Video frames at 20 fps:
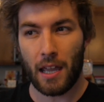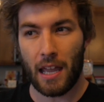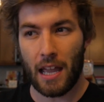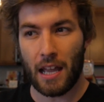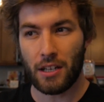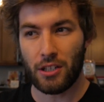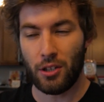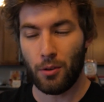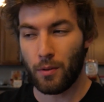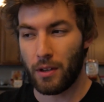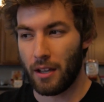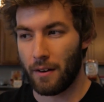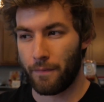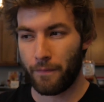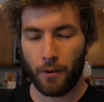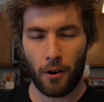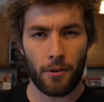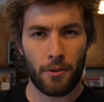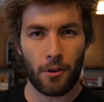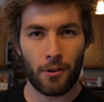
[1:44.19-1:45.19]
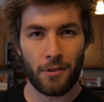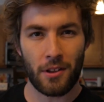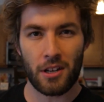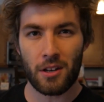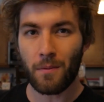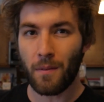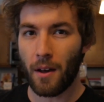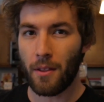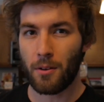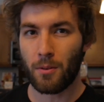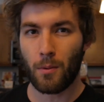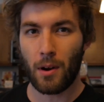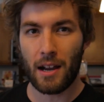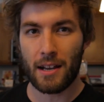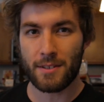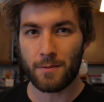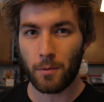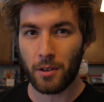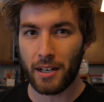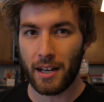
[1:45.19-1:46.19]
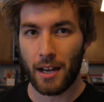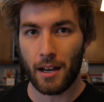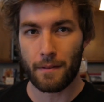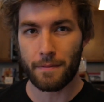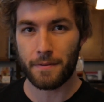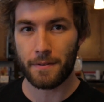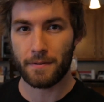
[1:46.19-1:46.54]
and you get further than you otherwise would have.